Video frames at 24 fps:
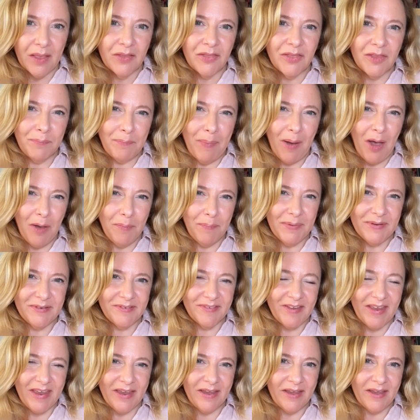The
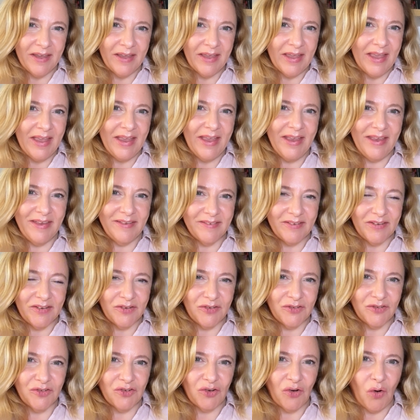purpose here
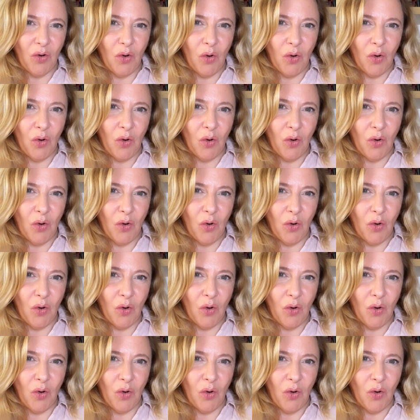isn't